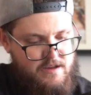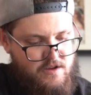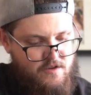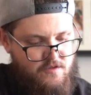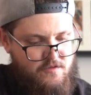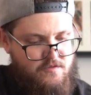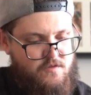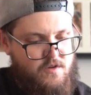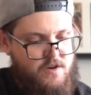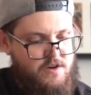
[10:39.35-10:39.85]

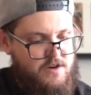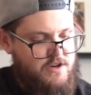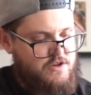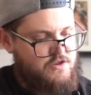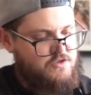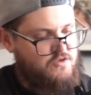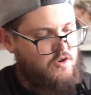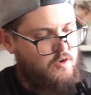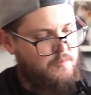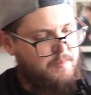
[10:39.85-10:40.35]
your front
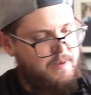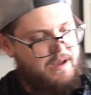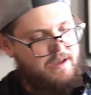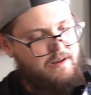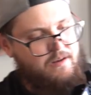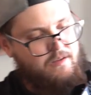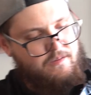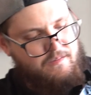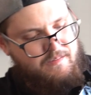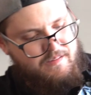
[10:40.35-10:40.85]
control
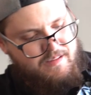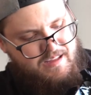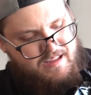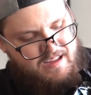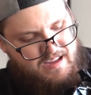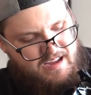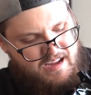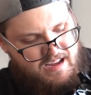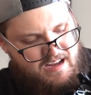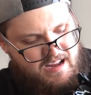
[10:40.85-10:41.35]
panel
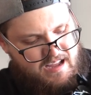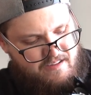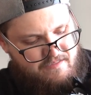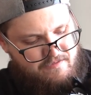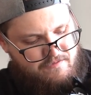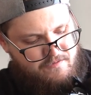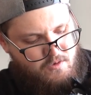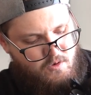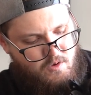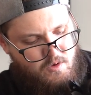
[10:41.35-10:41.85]
and have
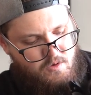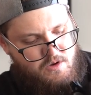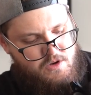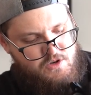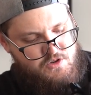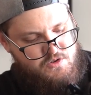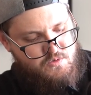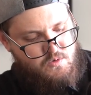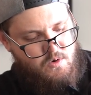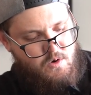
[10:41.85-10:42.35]
full
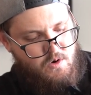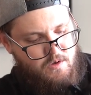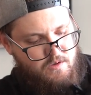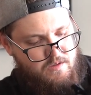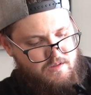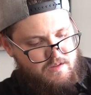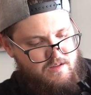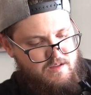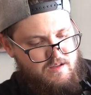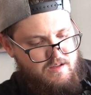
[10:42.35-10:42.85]
control
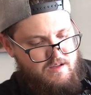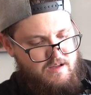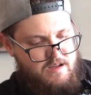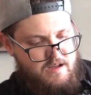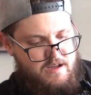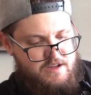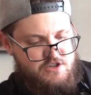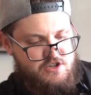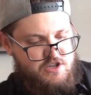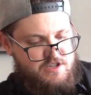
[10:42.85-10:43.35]

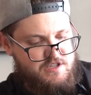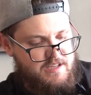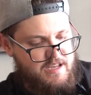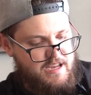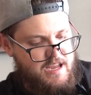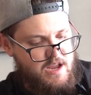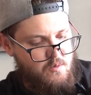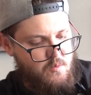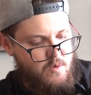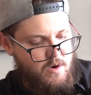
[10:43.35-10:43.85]
just
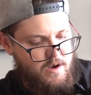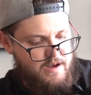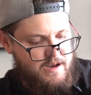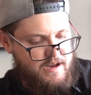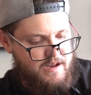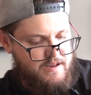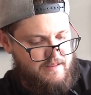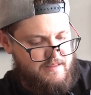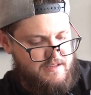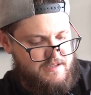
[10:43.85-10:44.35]
like you would
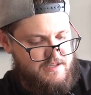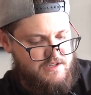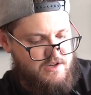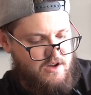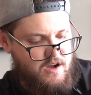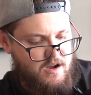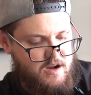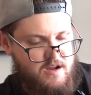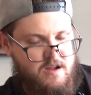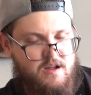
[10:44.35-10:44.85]
in the
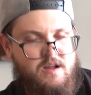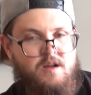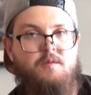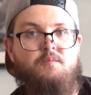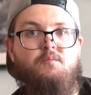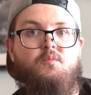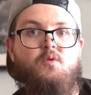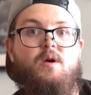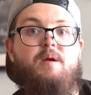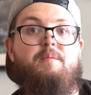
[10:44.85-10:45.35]
stock
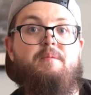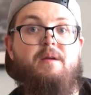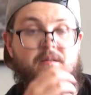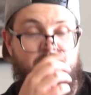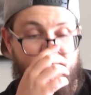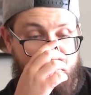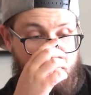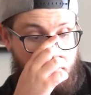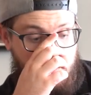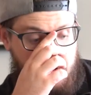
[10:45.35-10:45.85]

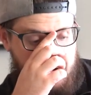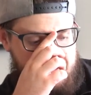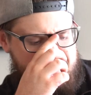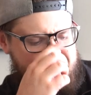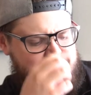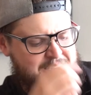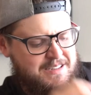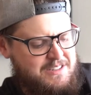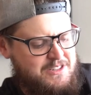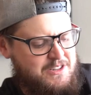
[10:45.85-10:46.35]
premium
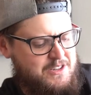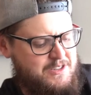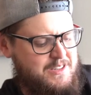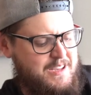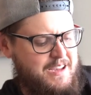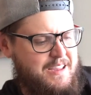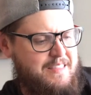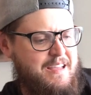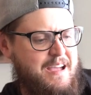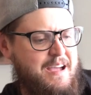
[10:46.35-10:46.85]
Focus, just
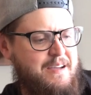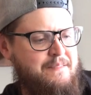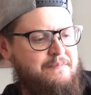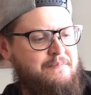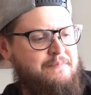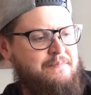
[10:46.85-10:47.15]
like that.